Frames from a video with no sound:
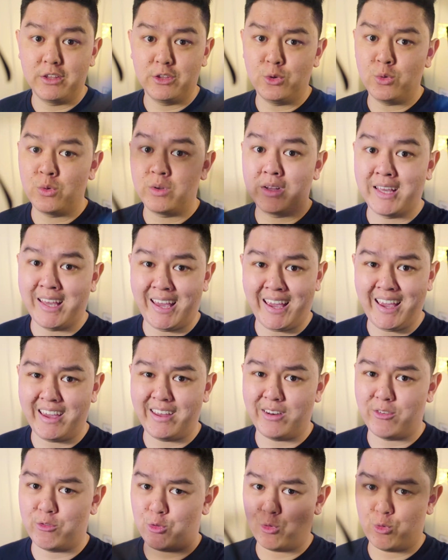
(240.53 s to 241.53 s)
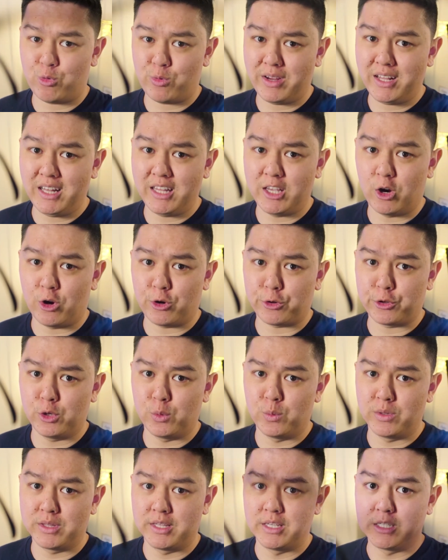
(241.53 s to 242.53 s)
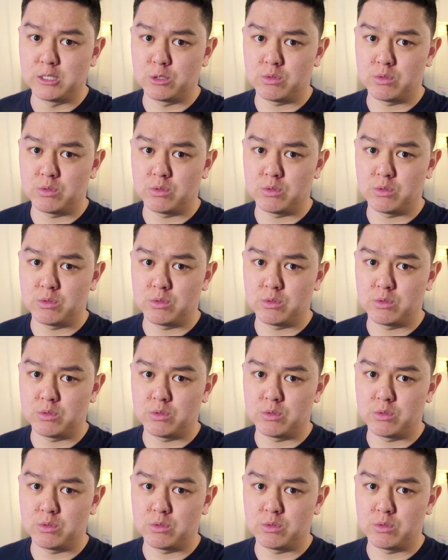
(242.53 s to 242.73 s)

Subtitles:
you can't really argue with these